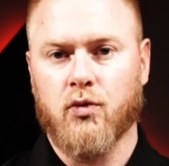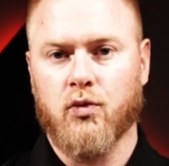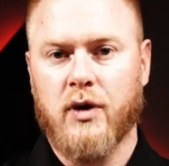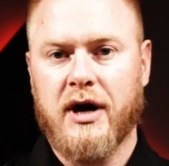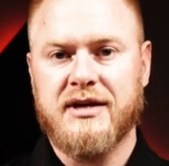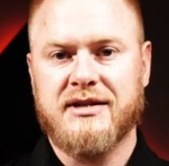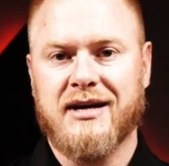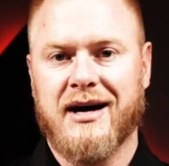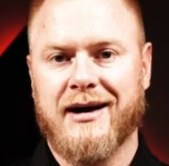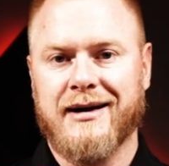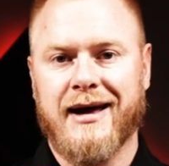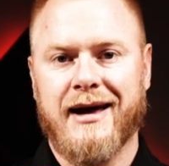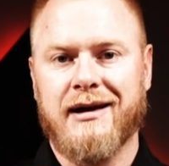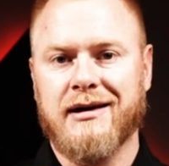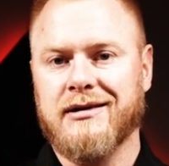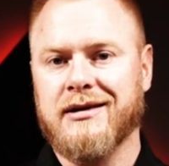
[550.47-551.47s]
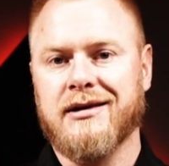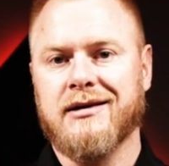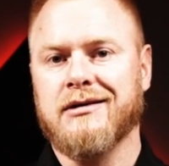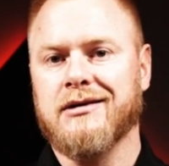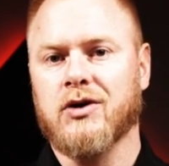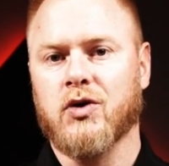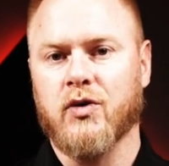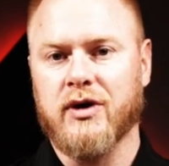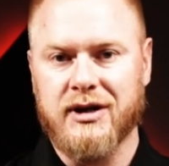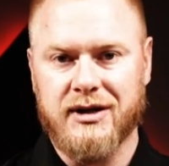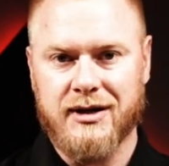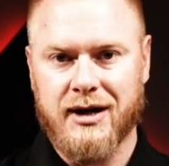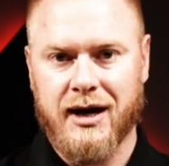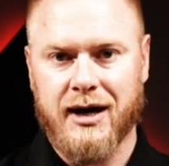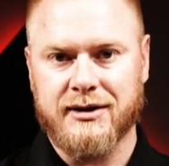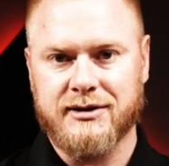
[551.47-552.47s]
red dot and in
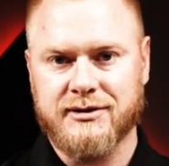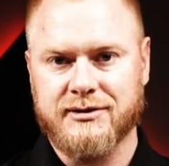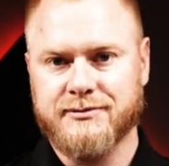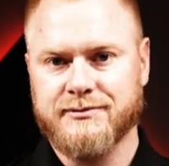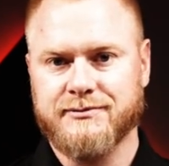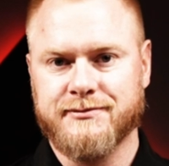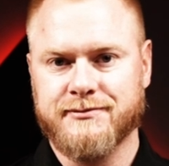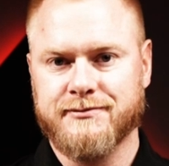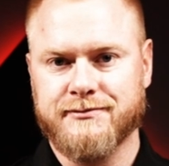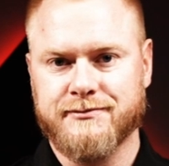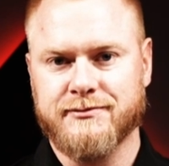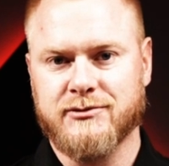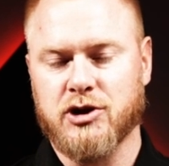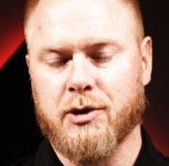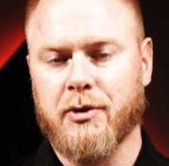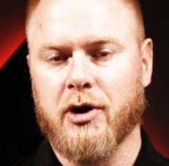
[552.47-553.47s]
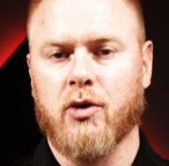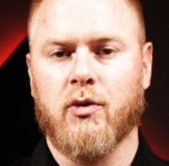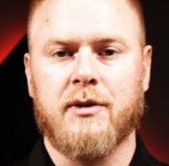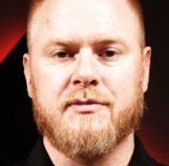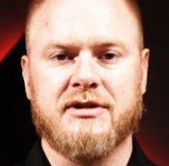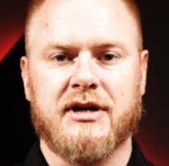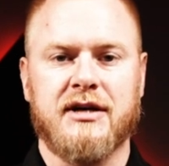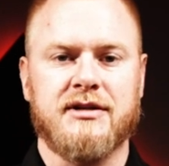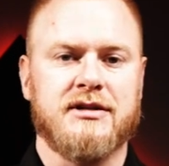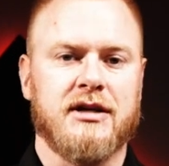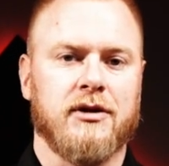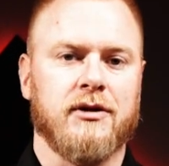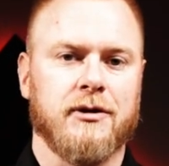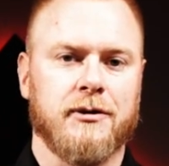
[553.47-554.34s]
green dot. Jump on our website, take a